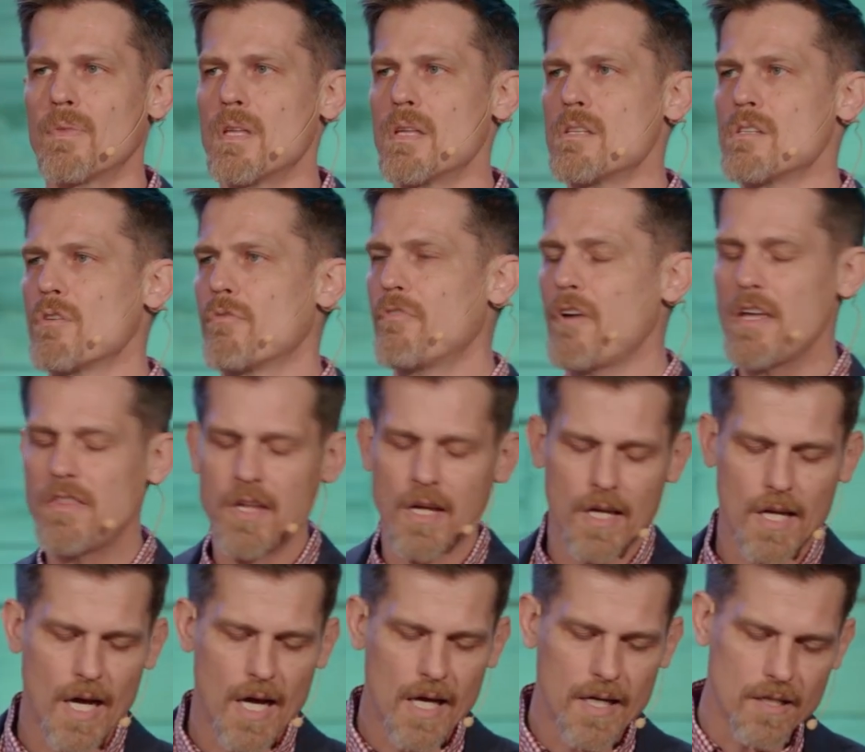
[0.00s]
So faith in
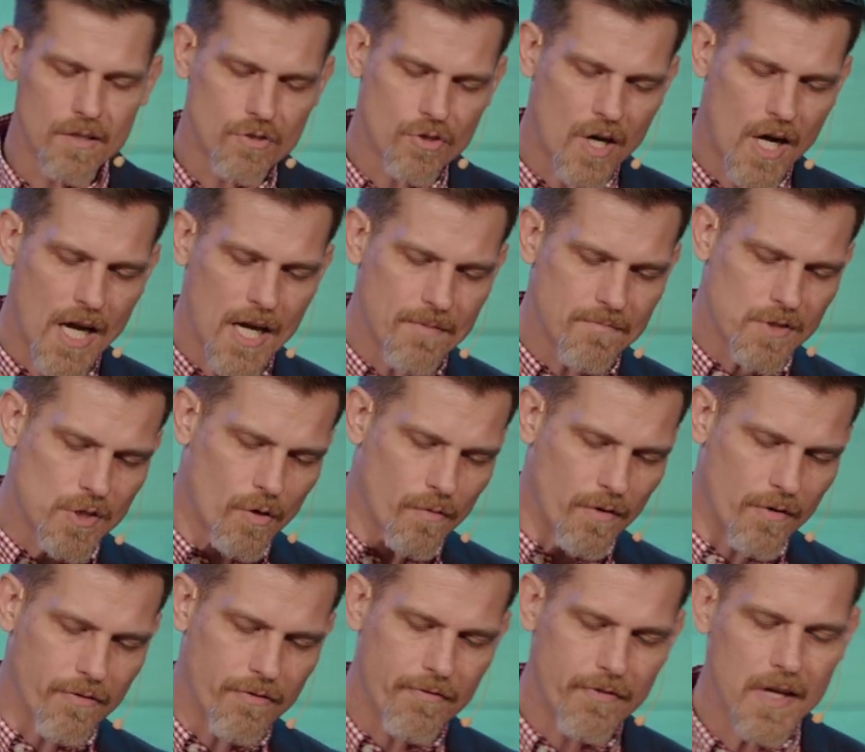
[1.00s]
God, it triumphs
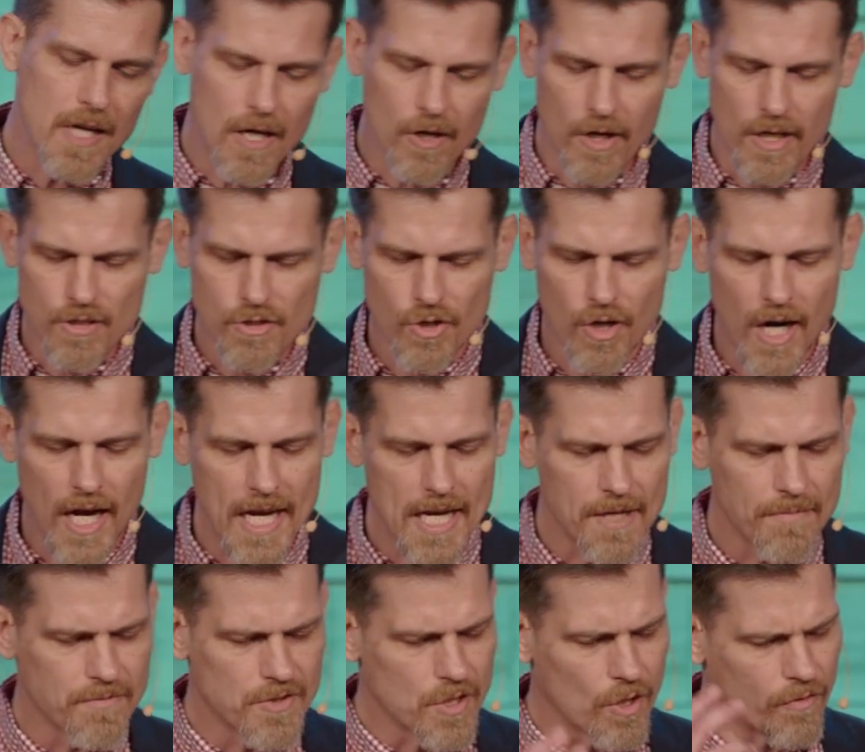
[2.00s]
over fear, it
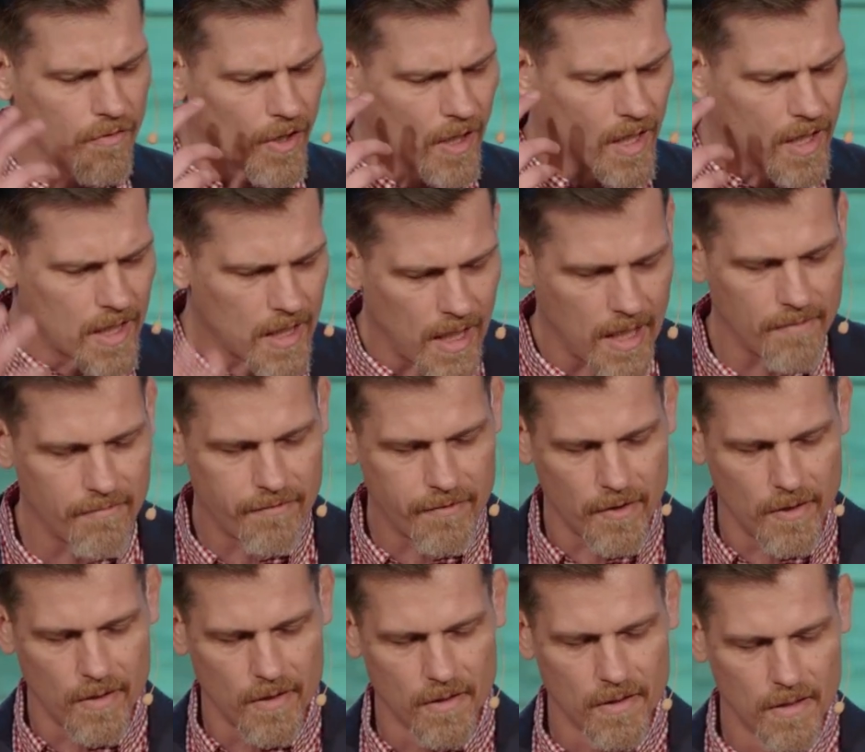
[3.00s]
triumphs over
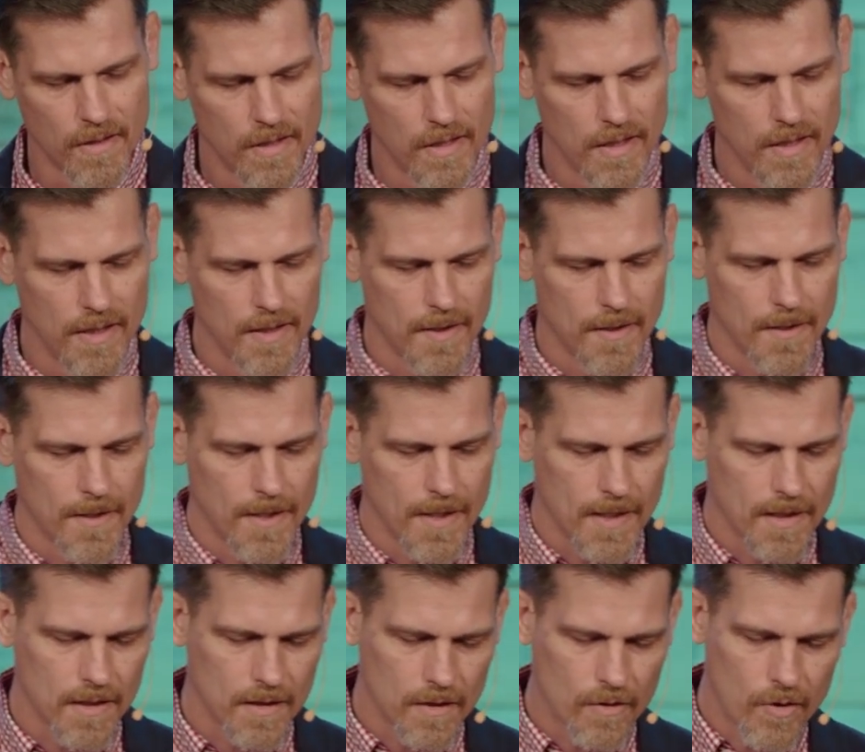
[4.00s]
comfort.
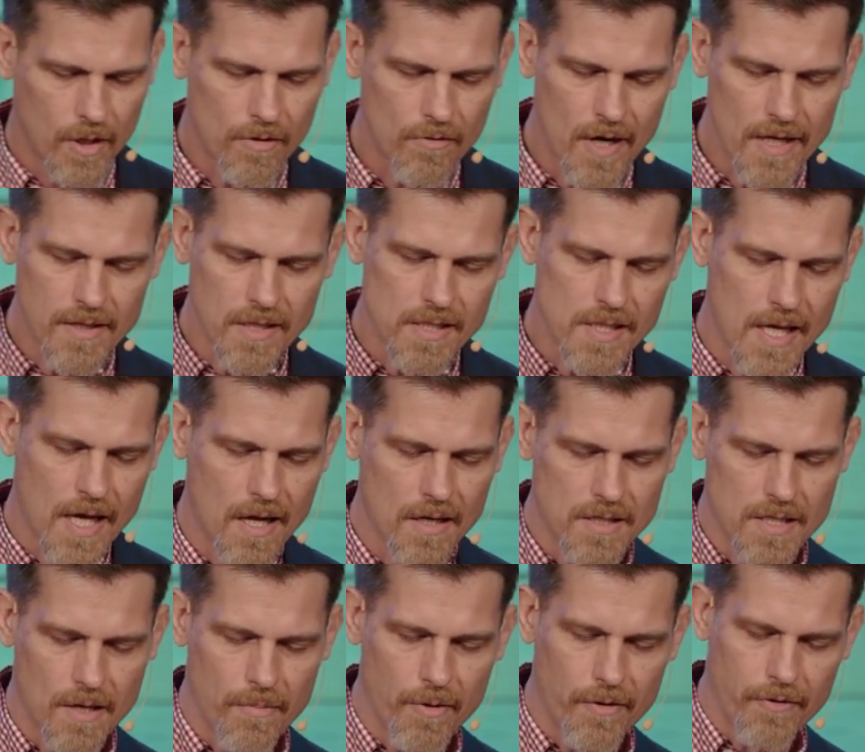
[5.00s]
Go ahead and write this down
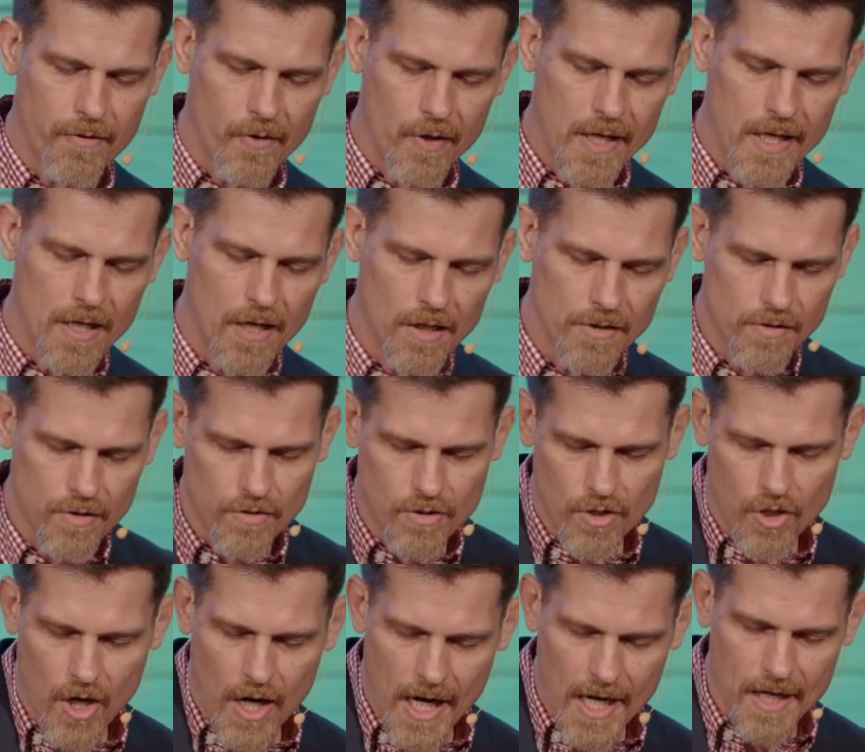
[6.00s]
as number three. It also
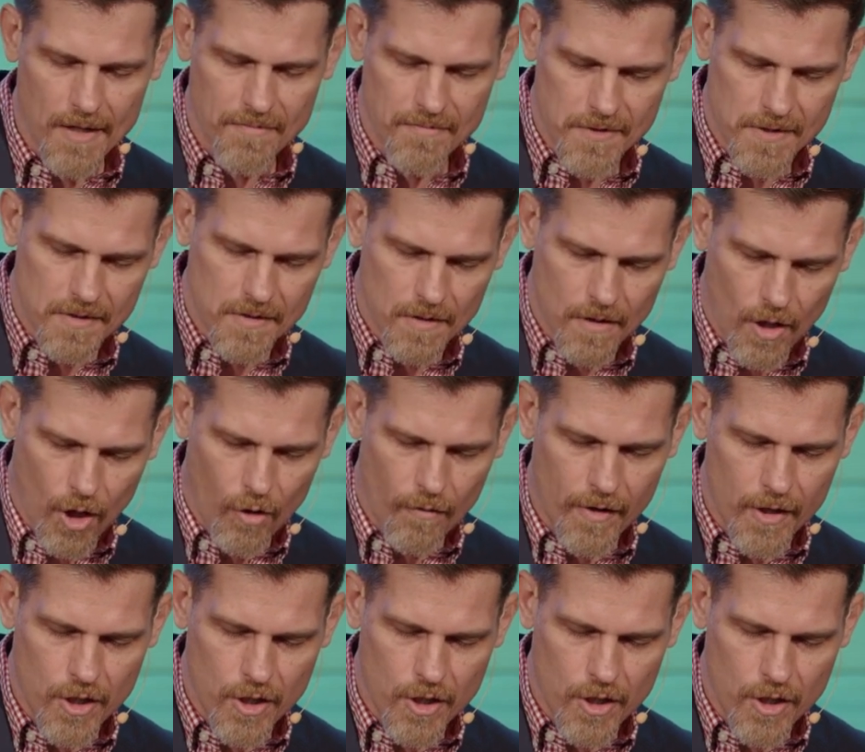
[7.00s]
triumphs over